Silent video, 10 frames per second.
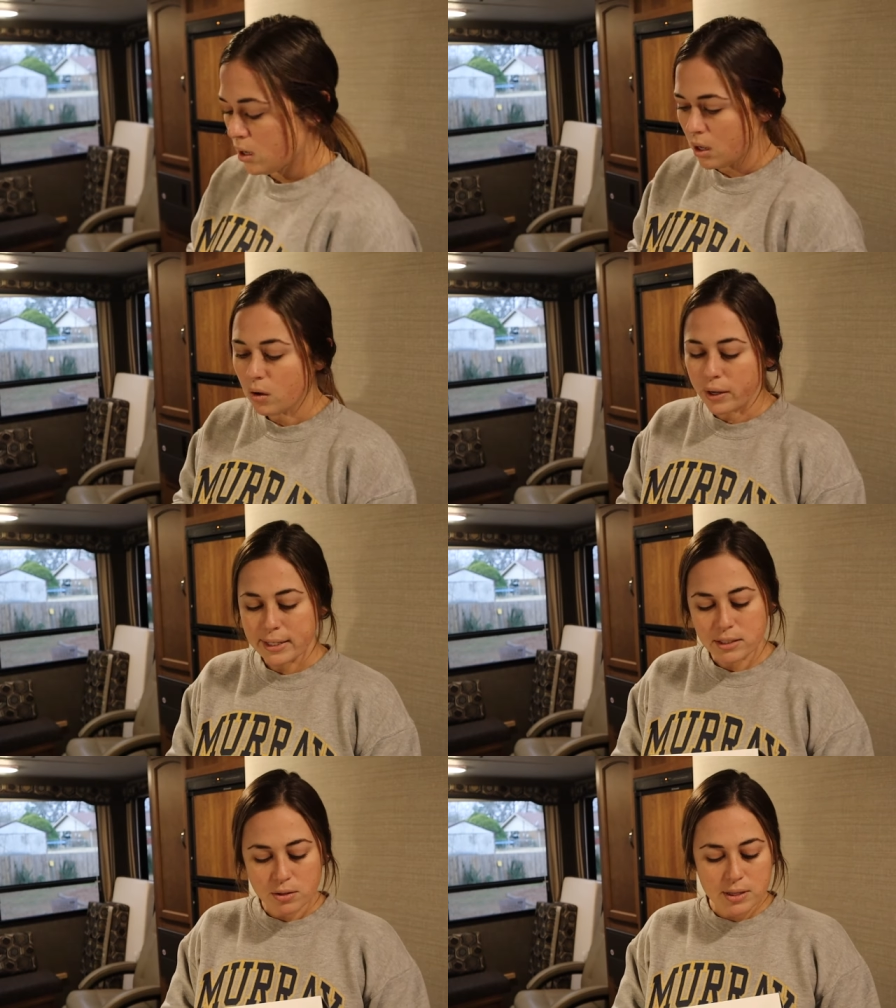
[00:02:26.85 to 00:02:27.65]
Okay,
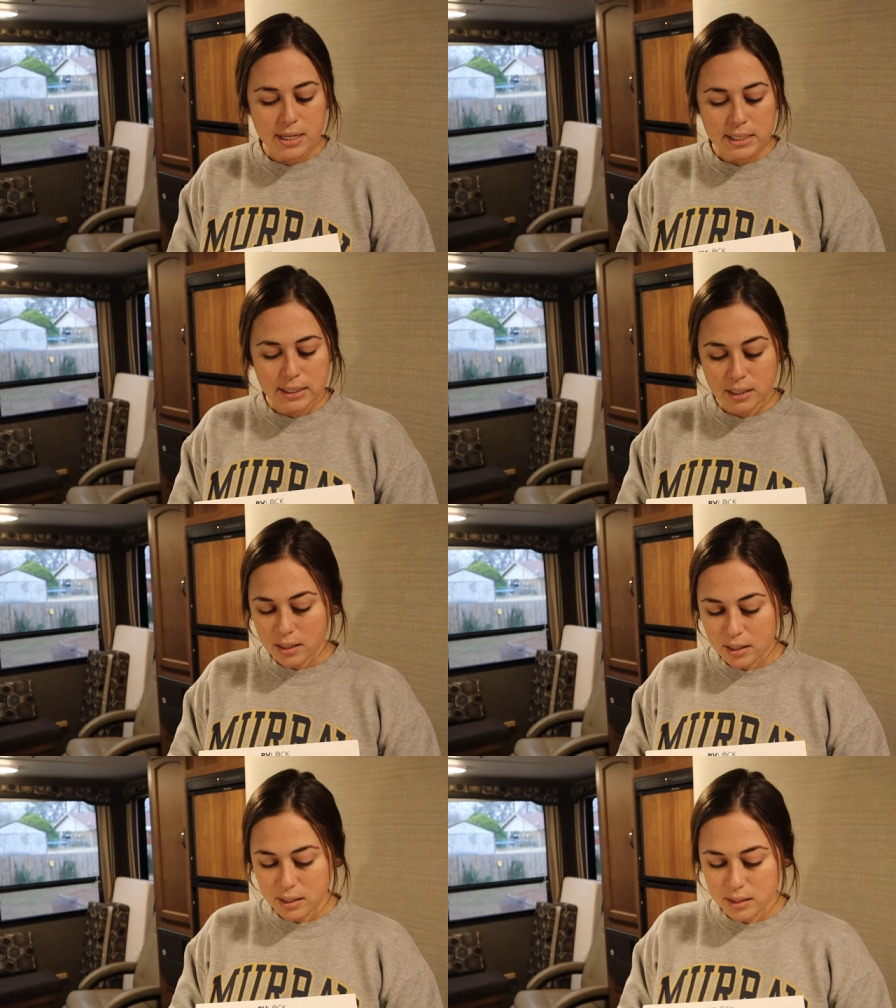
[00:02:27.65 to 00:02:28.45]
so this
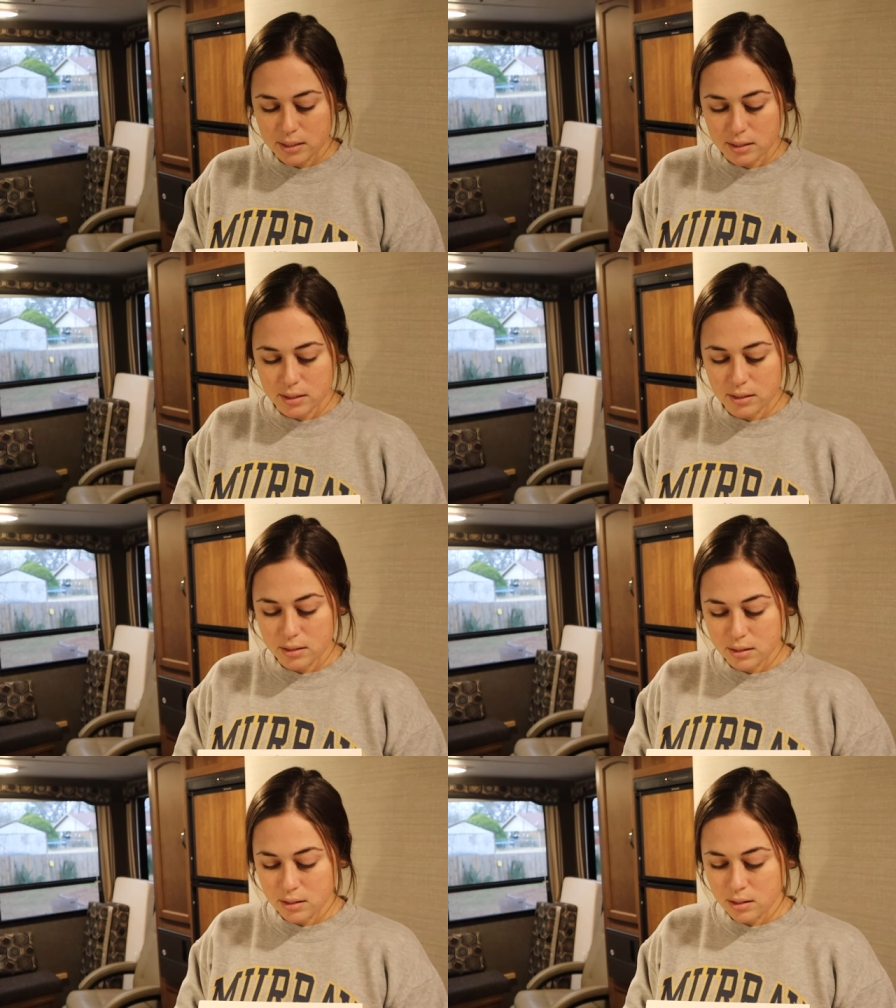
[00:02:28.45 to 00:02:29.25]
is
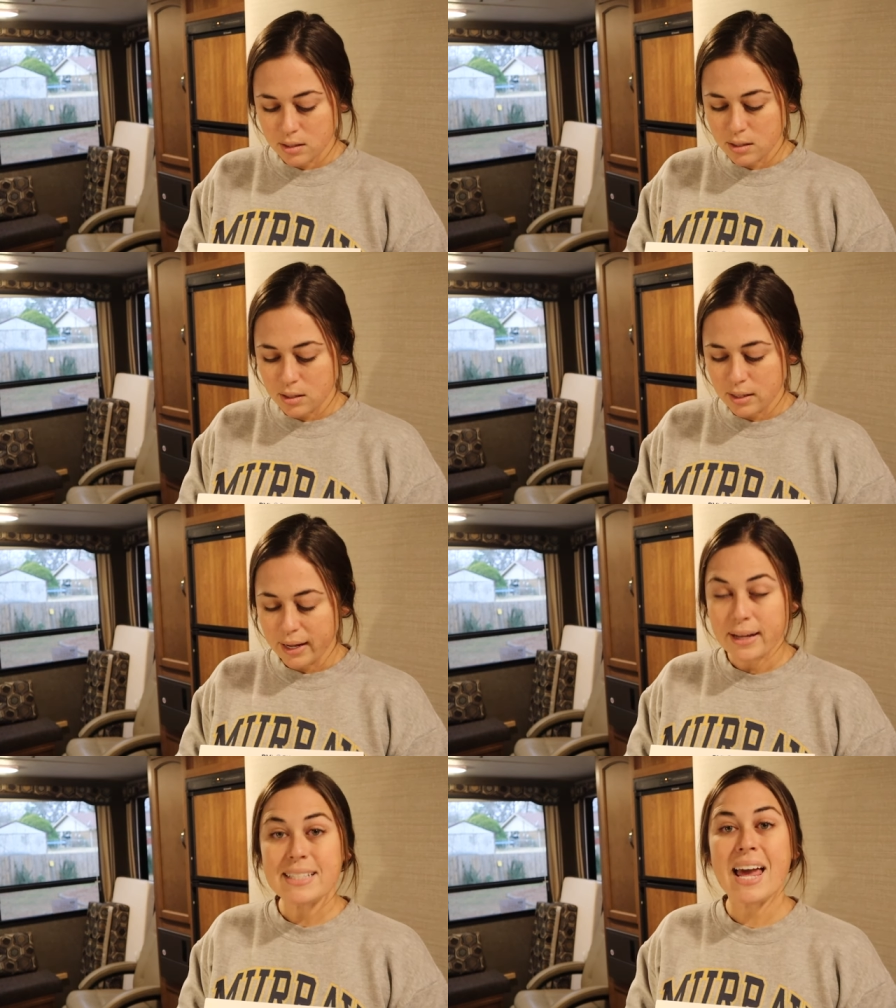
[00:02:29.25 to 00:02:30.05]

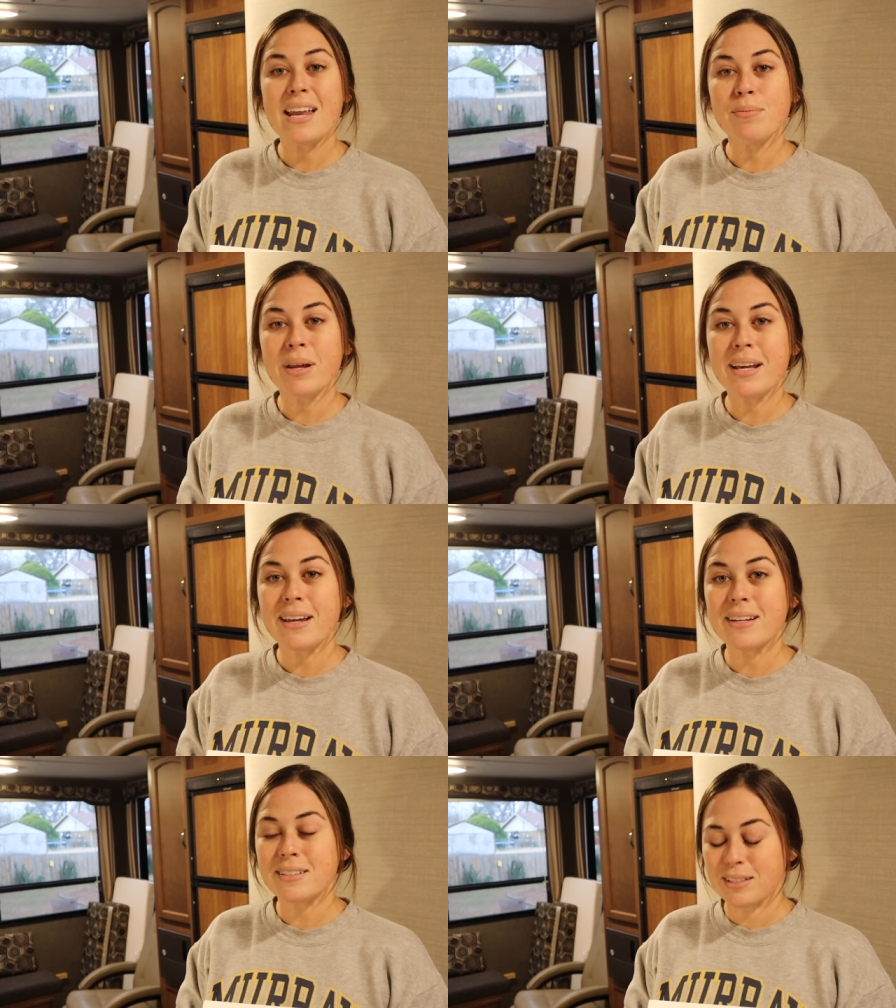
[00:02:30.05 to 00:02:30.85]
10 minute
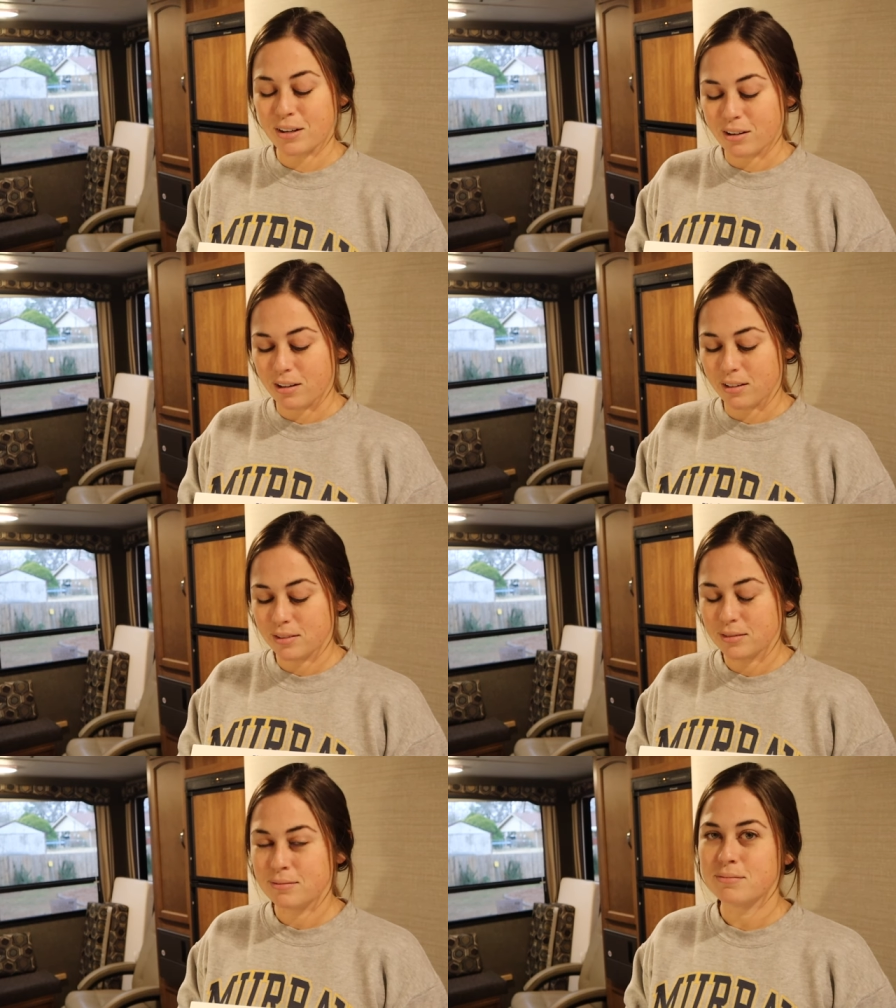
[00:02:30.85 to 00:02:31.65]
install.
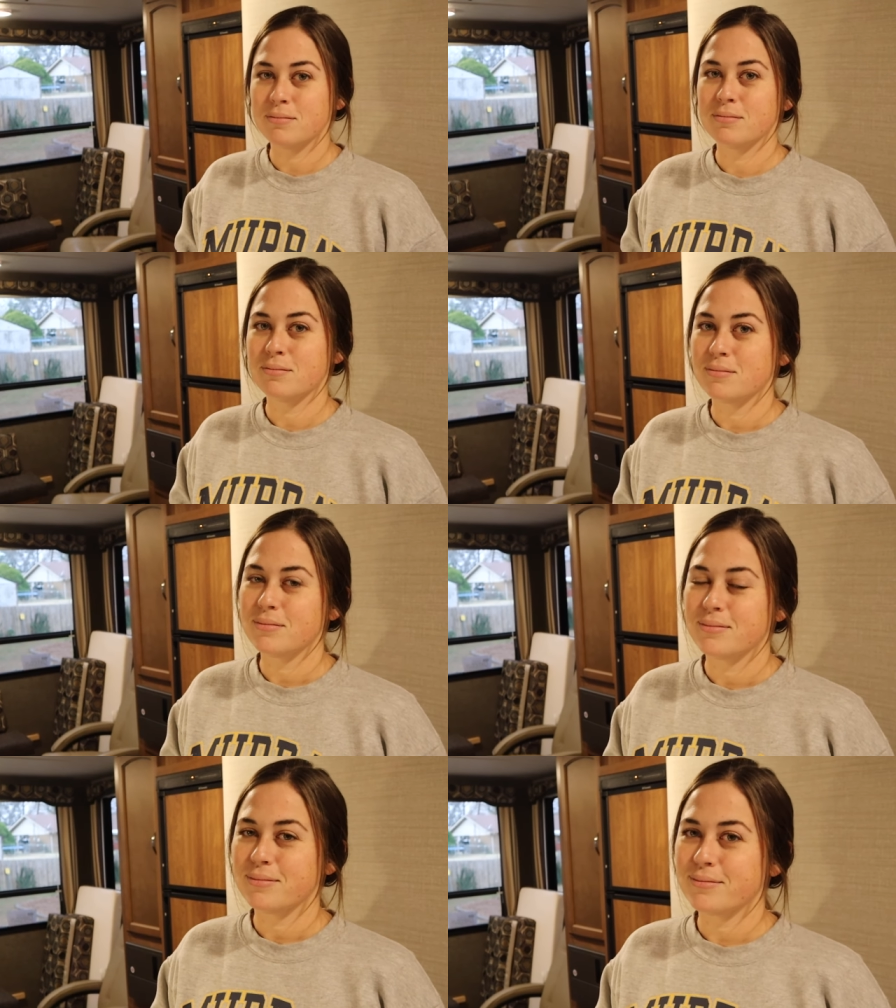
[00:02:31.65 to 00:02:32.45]

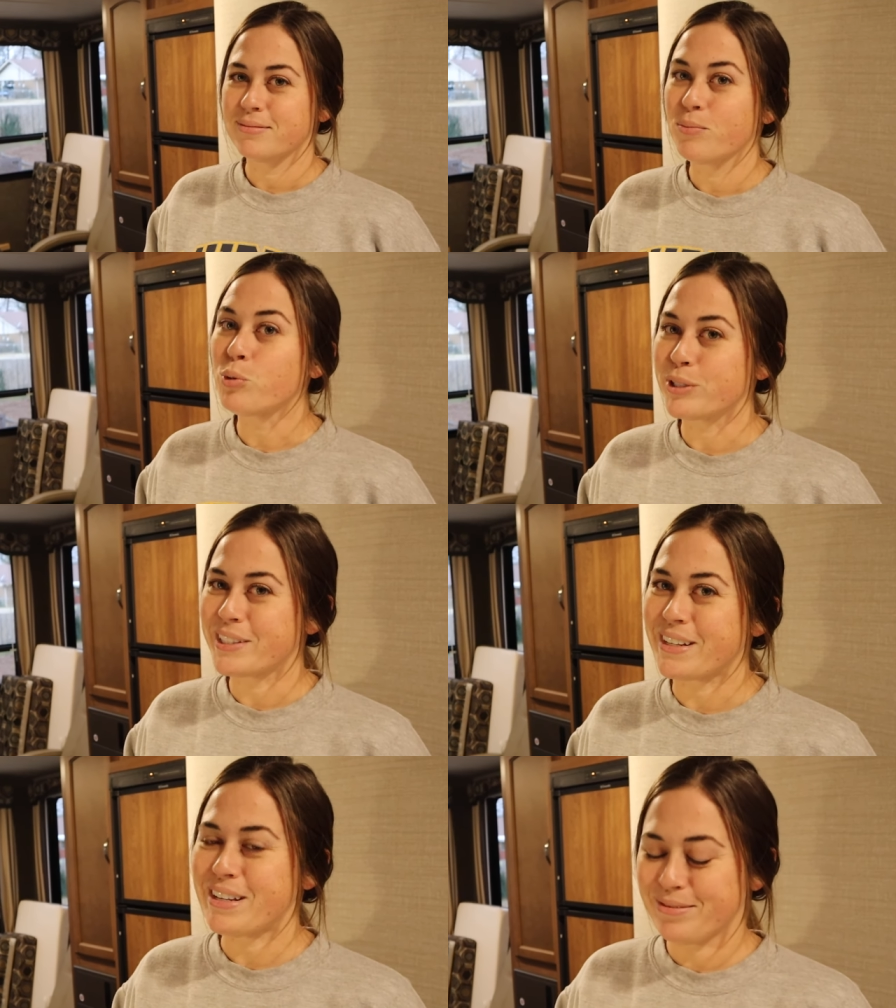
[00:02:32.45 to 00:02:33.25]
We'll
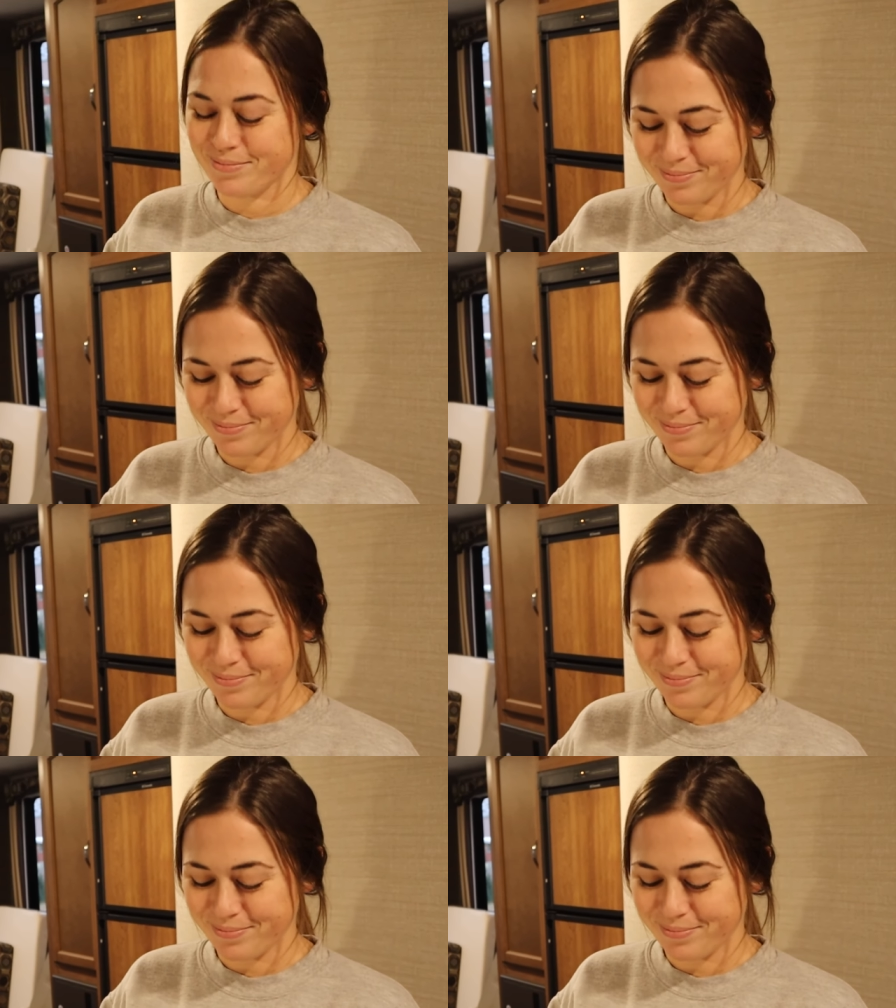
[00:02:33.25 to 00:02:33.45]
see.